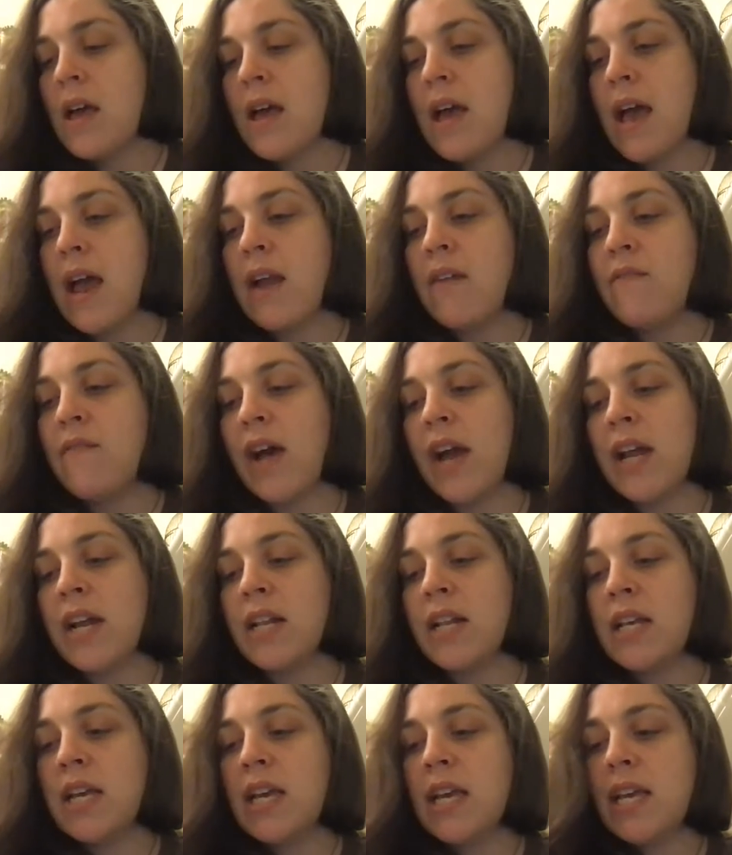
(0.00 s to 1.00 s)
And
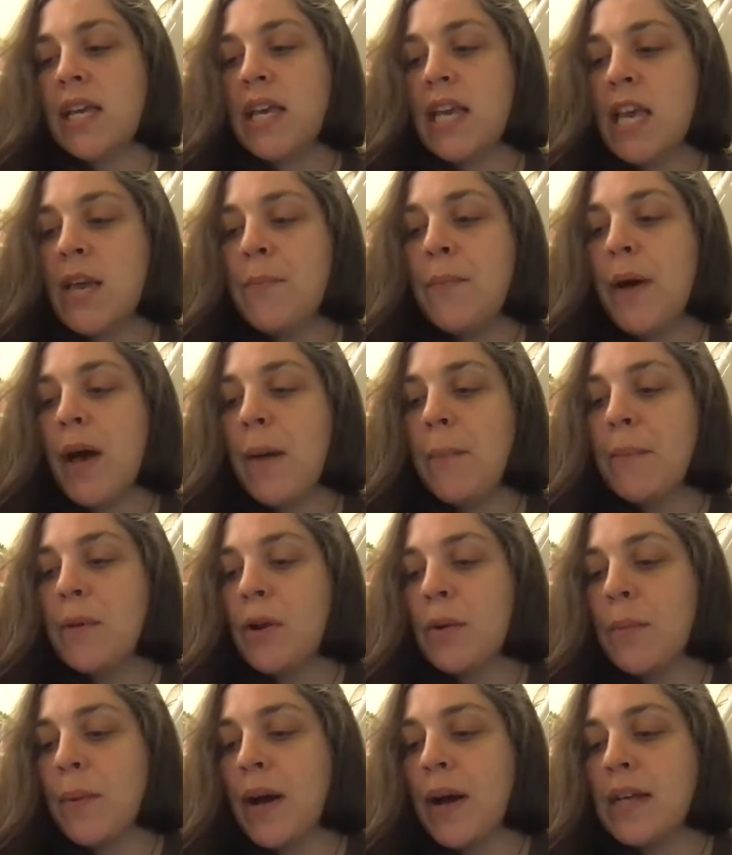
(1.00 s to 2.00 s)
finally, keep up
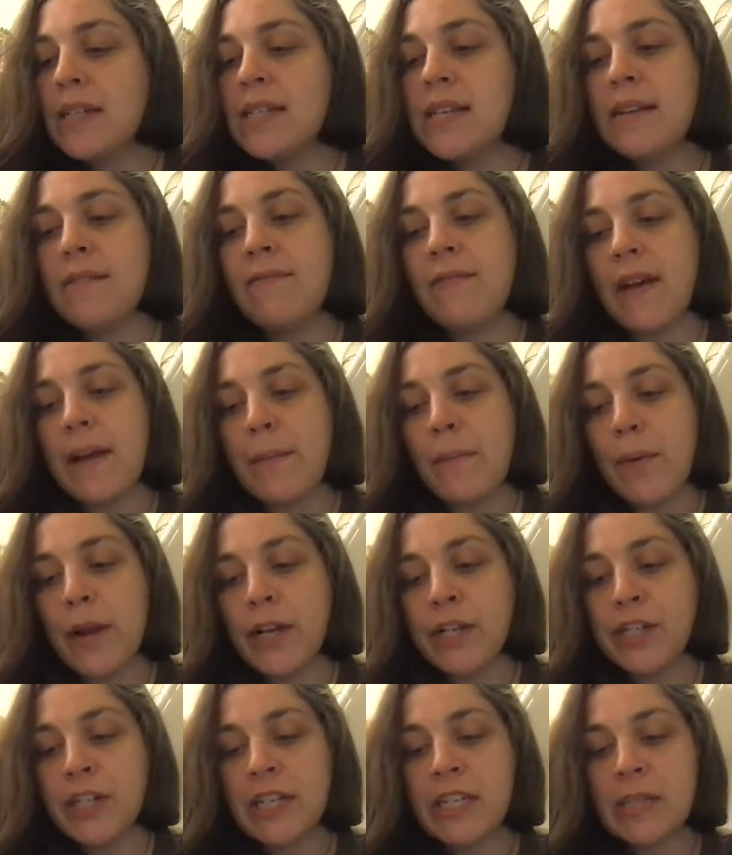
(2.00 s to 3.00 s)
your positive
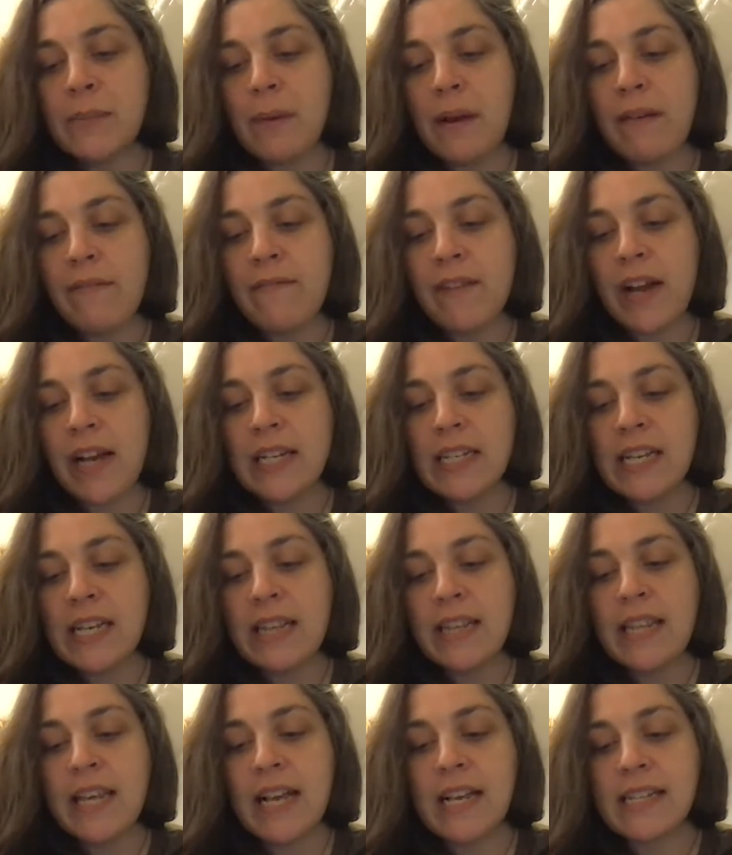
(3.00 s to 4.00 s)
vibrations by
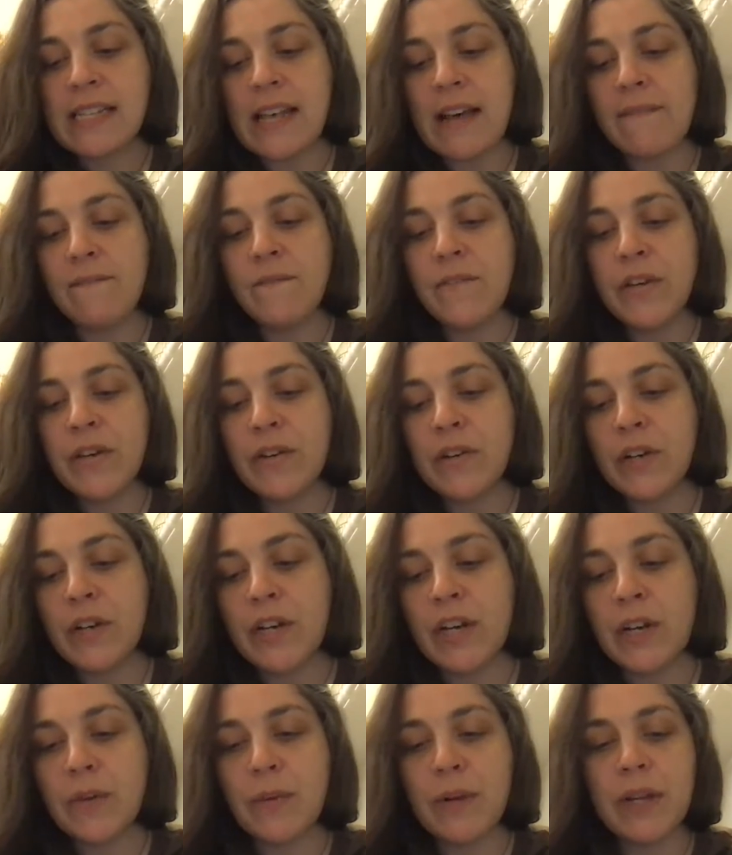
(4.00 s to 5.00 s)
finding things that feel
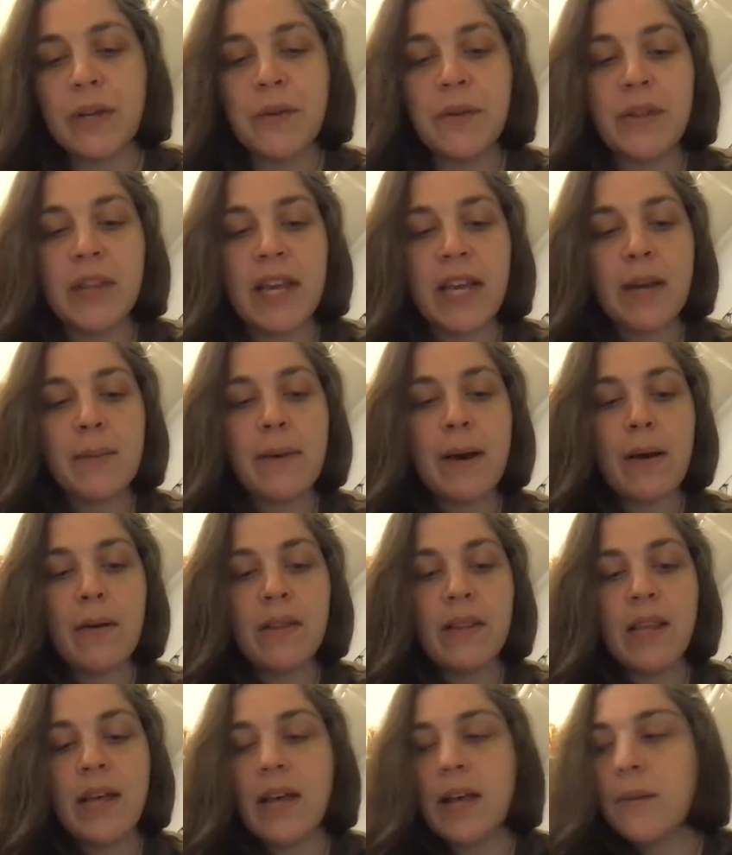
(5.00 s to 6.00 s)
good when you think about
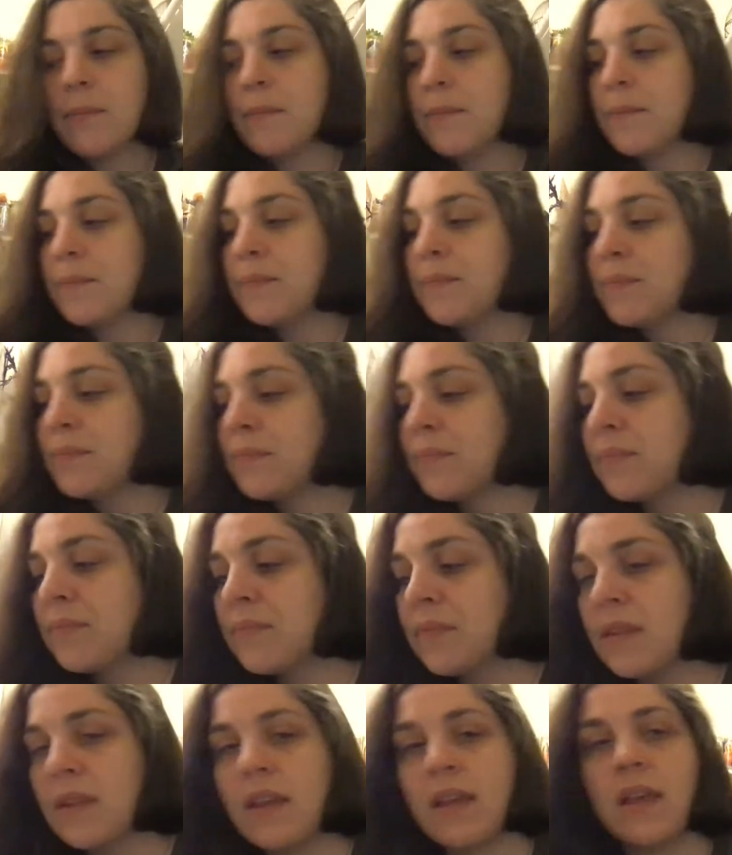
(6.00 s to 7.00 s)
them.
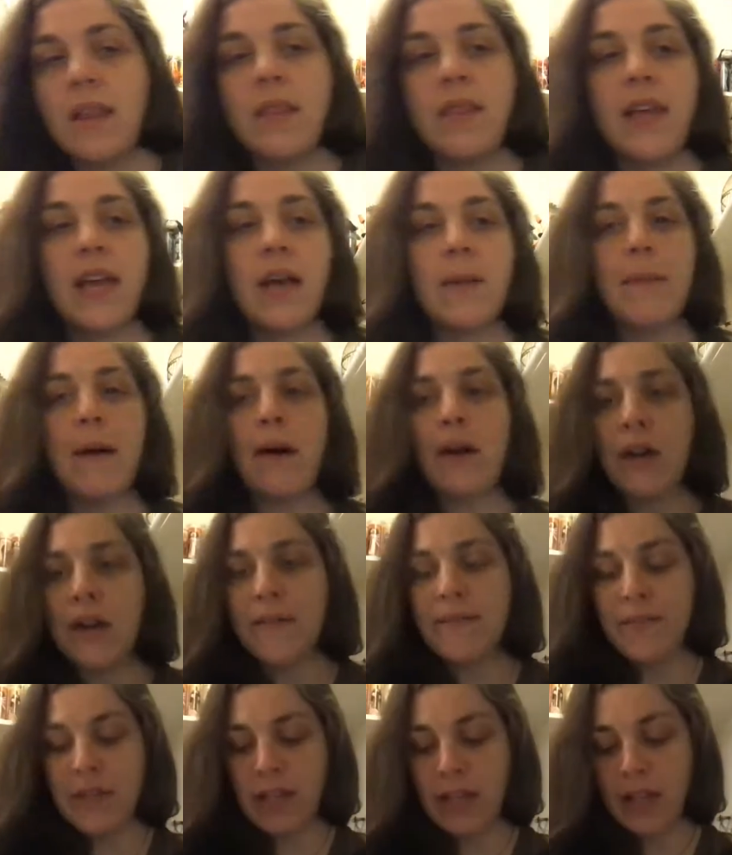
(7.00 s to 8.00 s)
Think about
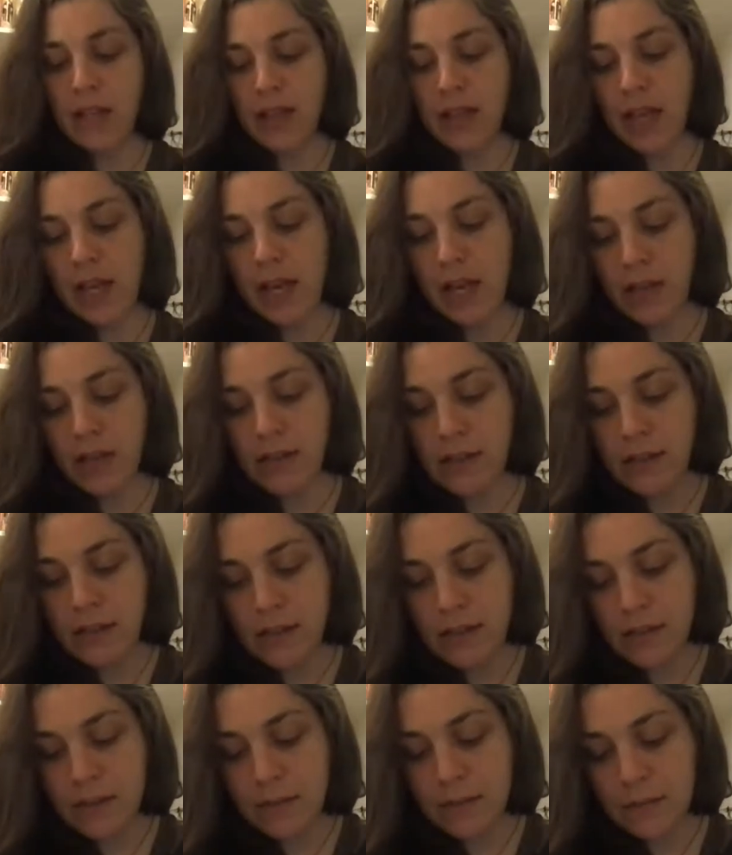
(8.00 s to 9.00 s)
good feeling things.